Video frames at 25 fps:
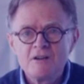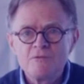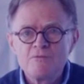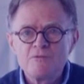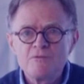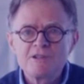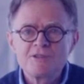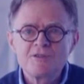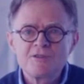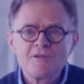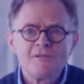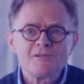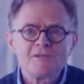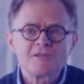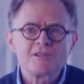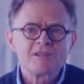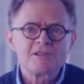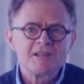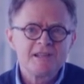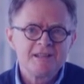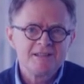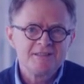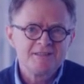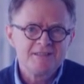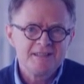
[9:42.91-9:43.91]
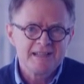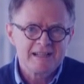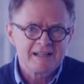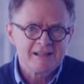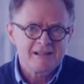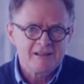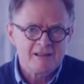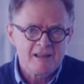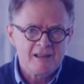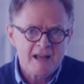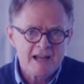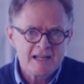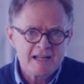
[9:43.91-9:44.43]
results in
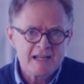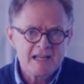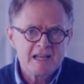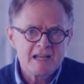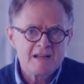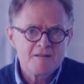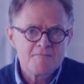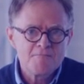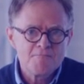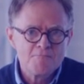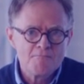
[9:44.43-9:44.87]
declining